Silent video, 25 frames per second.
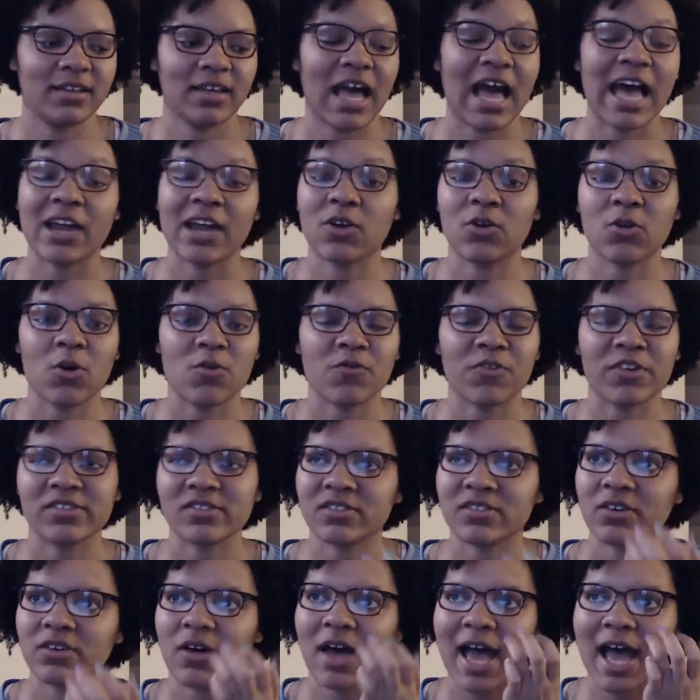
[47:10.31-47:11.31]
I don't know if I
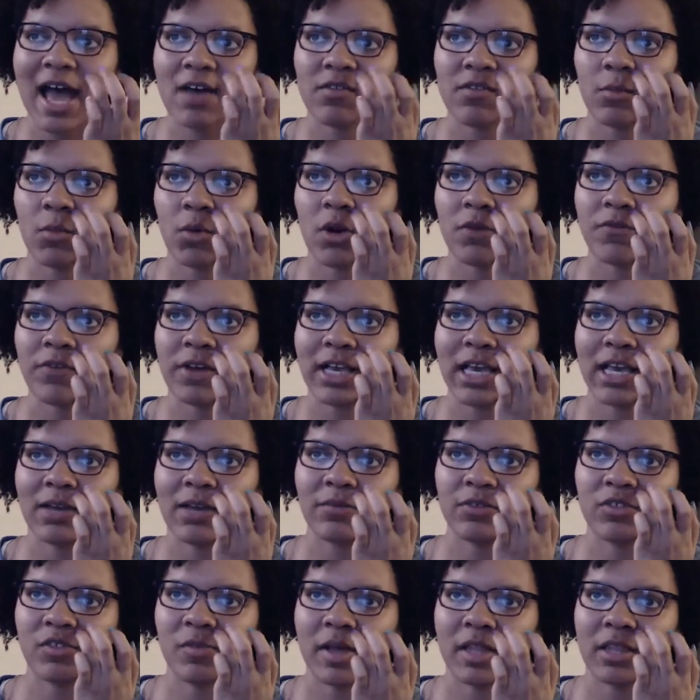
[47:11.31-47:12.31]
still have them or if I gave
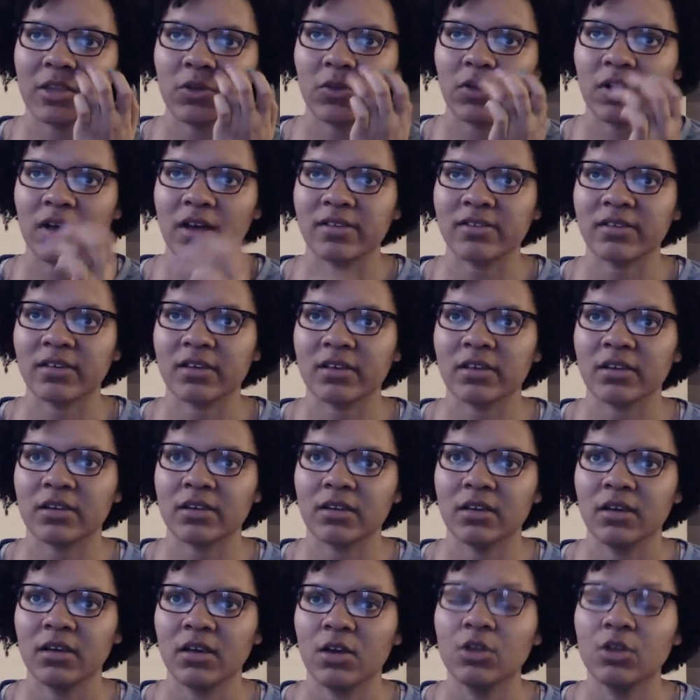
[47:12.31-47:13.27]
them to my little cousin.